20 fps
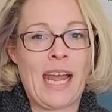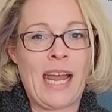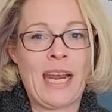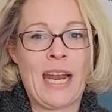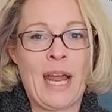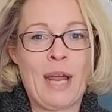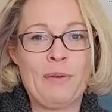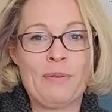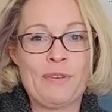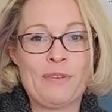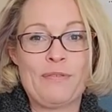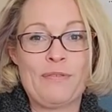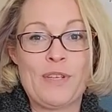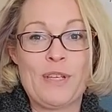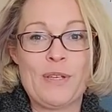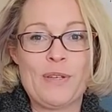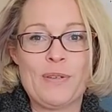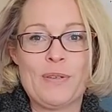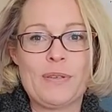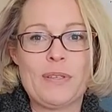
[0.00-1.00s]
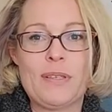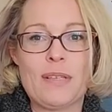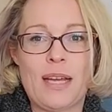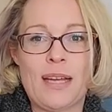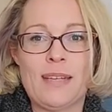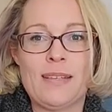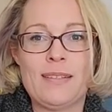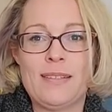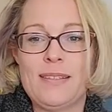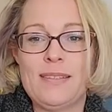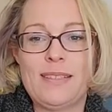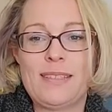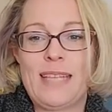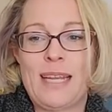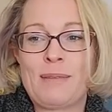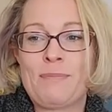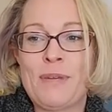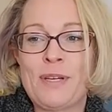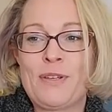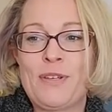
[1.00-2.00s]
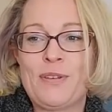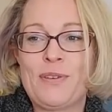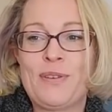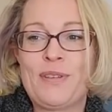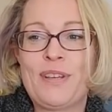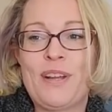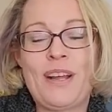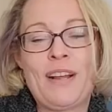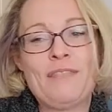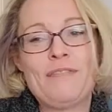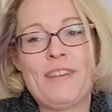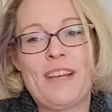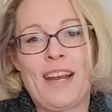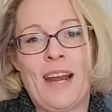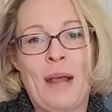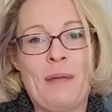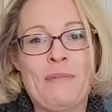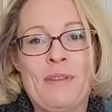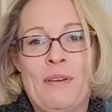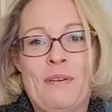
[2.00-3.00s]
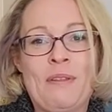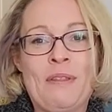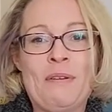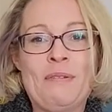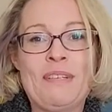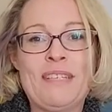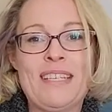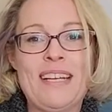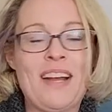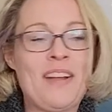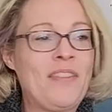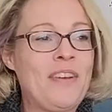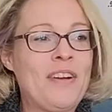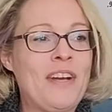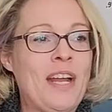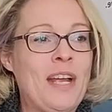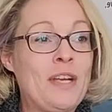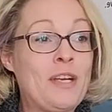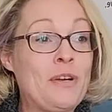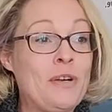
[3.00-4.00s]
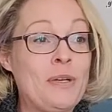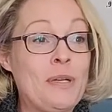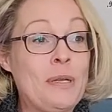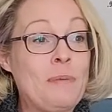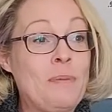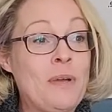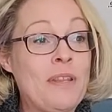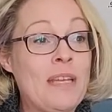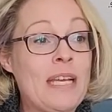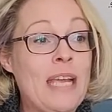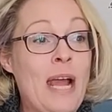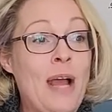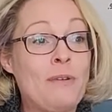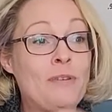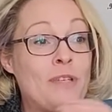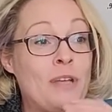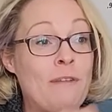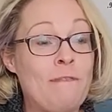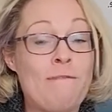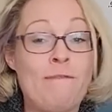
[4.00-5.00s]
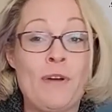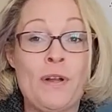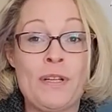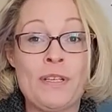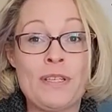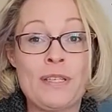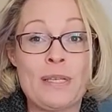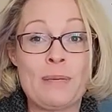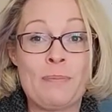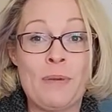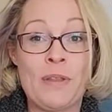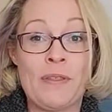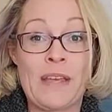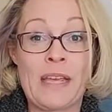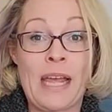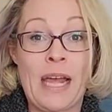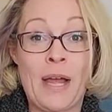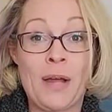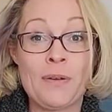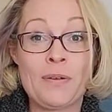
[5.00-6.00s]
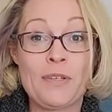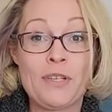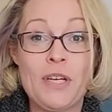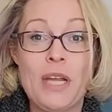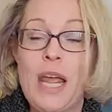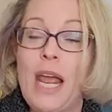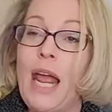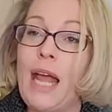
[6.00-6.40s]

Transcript: And I refuse. I take my shoes off and I'm the only one down there and I curl up on the couch and I fall asleep on the couch.